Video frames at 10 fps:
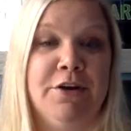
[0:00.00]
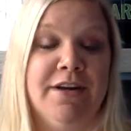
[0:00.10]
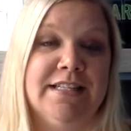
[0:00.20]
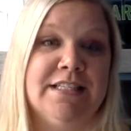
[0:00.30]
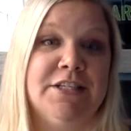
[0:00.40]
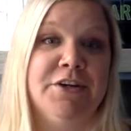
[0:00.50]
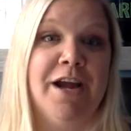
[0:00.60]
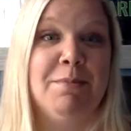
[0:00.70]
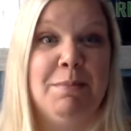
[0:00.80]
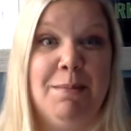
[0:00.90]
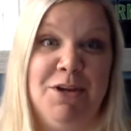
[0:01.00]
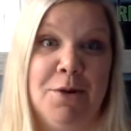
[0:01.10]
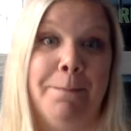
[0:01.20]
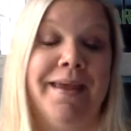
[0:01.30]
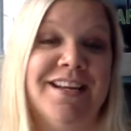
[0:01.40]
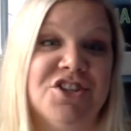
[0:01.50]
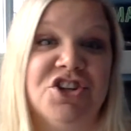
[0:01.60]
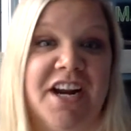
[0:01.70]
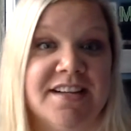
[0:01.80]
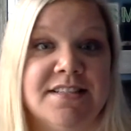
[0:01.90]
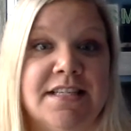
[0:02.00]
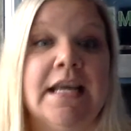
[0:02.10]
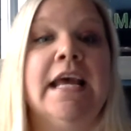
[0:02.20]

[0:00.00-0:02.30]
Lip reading: your Instagram, and maybe your Pinterest